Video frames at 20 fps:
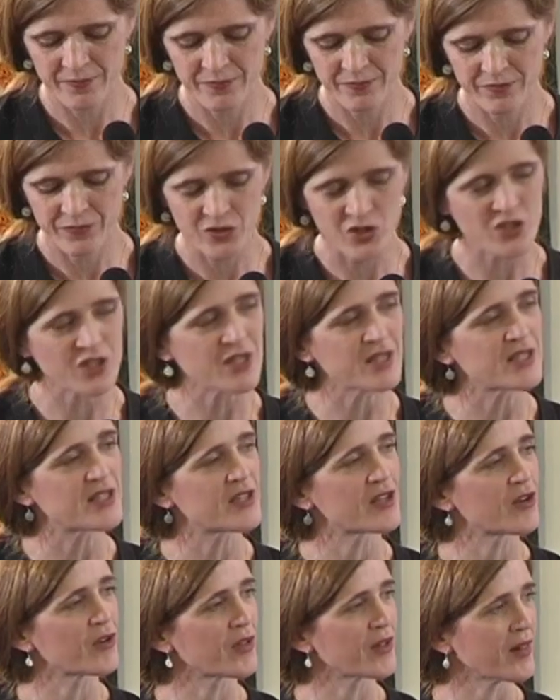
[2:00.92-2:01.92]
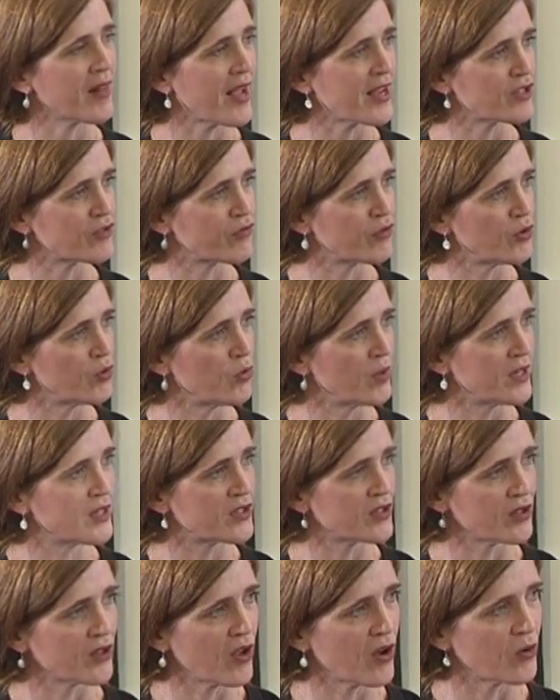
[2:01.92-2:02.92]
Just consider the last few weeks
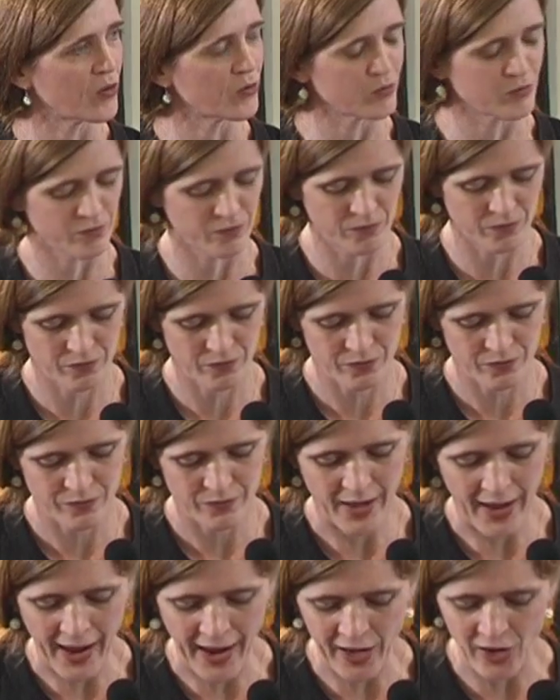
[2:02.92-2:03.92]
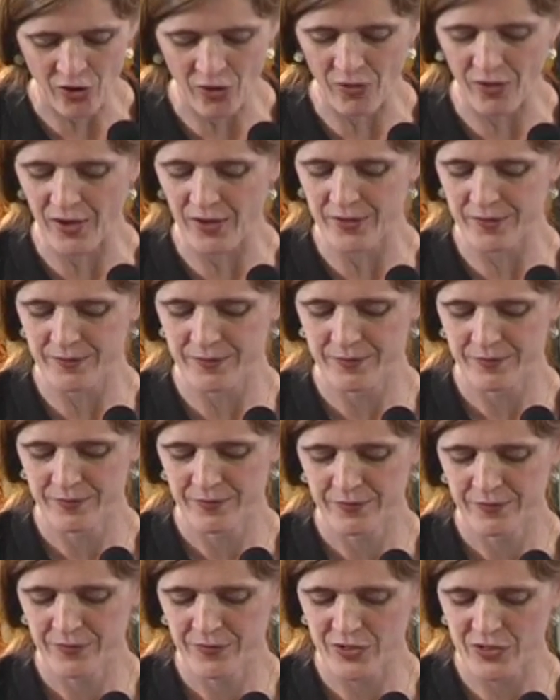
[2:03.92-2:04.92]
alone Ankara,
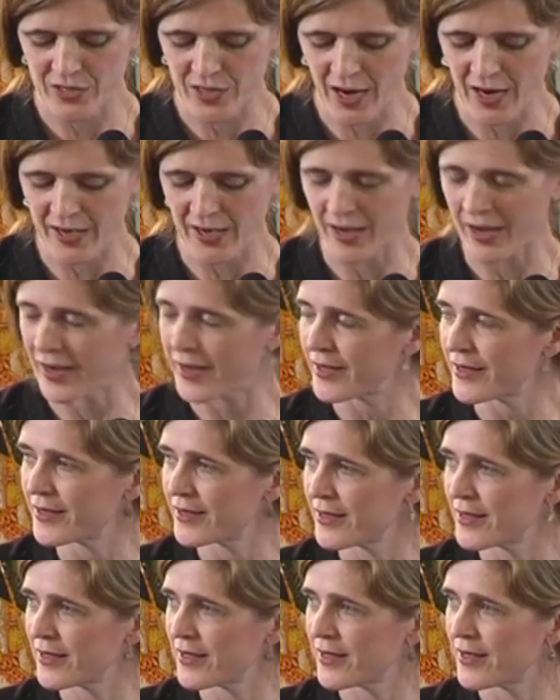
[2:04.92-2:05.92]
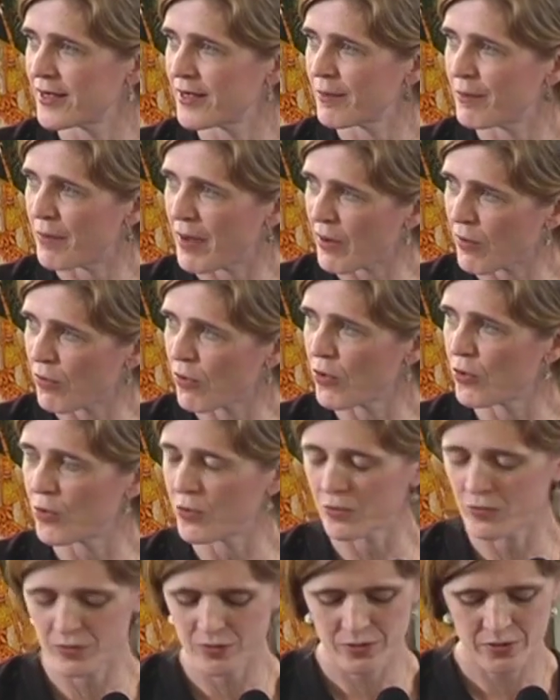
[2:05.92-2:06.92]
Sinai, Beirut,
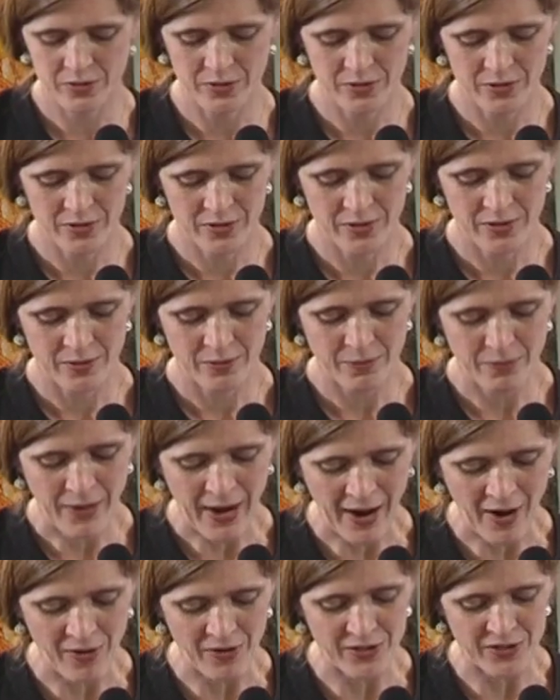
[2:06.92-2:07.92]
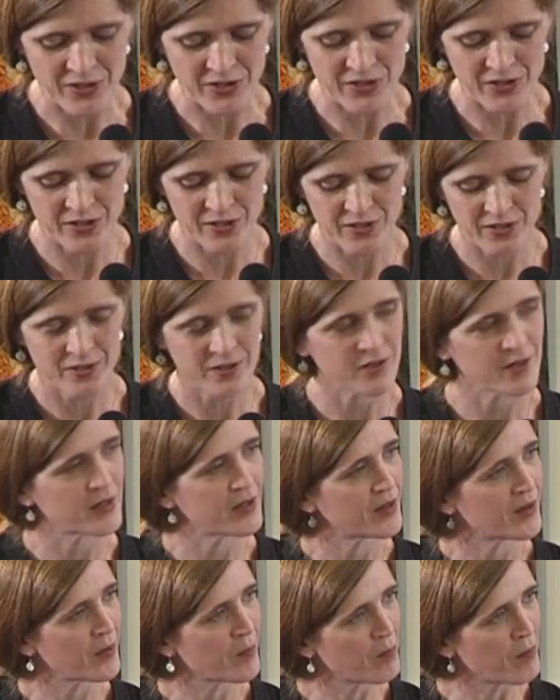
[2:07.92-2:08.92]
Paris,
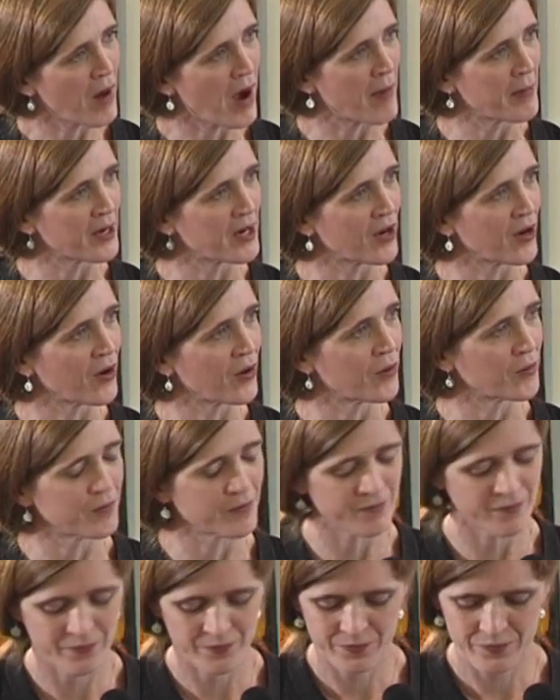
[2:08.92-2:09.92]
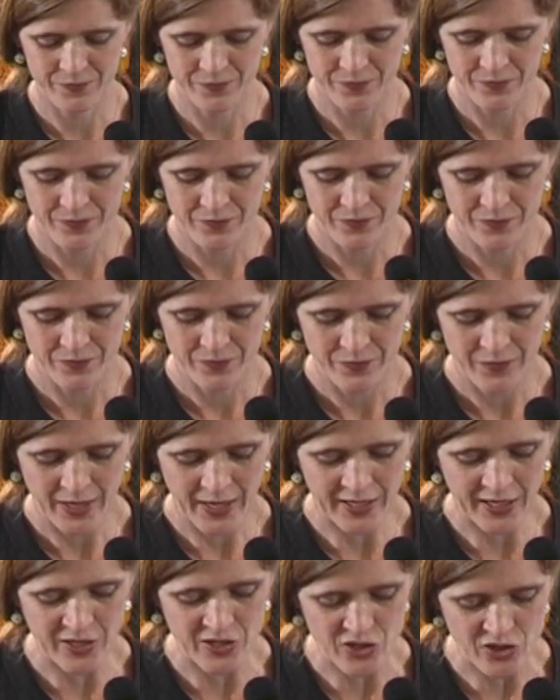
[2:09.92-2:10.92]
Bamako it
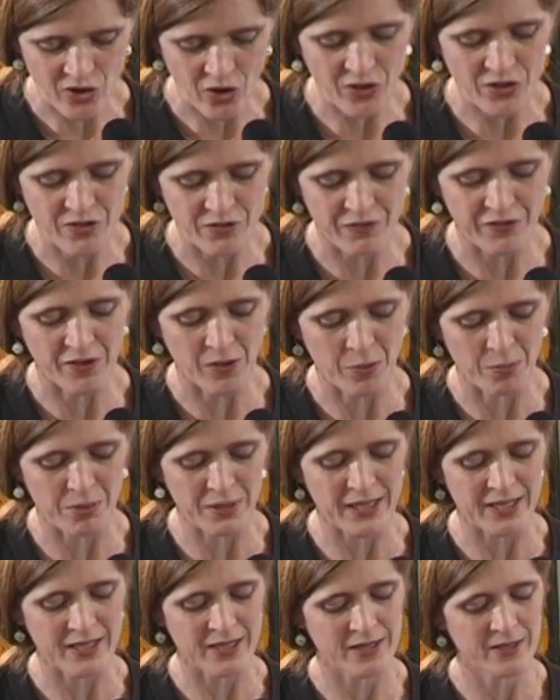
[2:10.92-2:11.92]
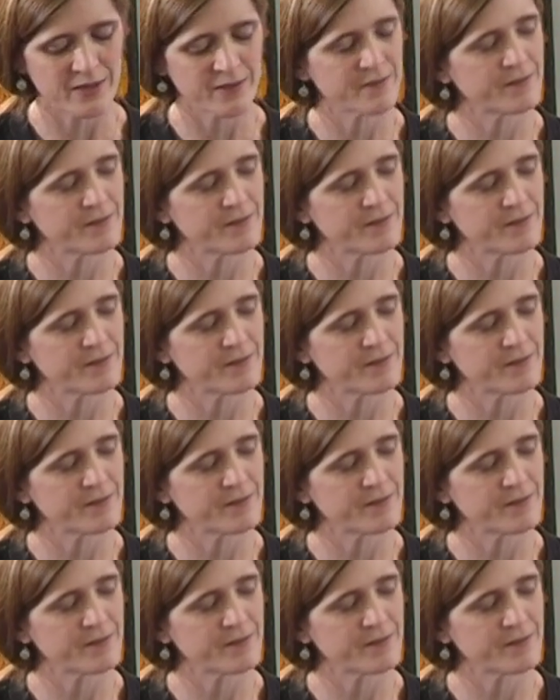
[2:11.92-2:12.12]
can start to feel bleak.